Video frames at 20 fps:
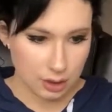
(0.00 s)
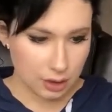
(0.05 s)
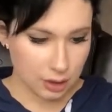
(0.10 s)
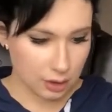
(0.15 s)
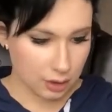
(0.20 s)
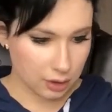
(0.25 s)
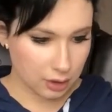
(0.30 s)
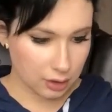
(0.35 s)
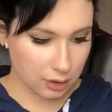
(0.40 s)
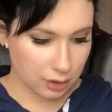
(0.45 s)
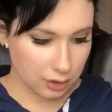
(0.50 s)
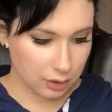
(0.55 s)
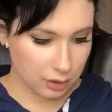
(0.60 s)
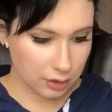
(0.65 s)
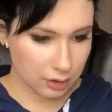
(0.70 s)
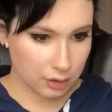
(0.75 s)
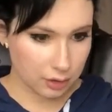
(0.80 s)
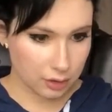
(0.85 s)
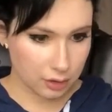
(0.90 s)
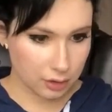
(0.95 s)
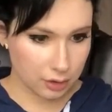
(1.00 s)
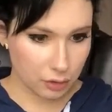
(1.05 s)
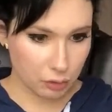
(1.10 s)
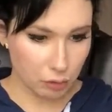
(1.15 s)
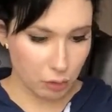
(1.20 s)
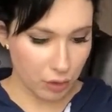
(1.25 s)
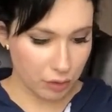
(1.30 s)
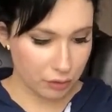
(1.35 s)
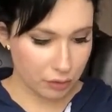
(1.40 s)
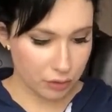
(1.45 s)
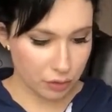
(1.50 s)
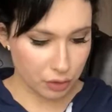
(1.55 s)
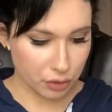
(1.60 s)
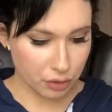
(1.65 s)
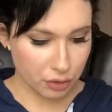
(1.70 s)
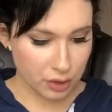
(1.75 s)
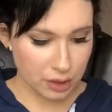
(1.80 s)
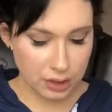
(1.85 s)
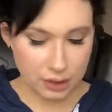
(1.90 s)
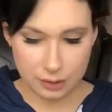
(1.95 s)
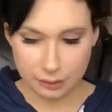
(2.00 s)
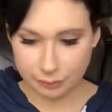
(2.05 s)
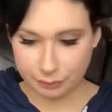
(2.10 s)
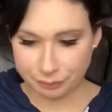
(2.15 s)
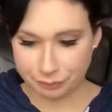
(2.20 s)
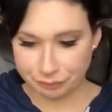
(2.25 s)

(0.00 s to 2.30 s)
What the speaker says: 130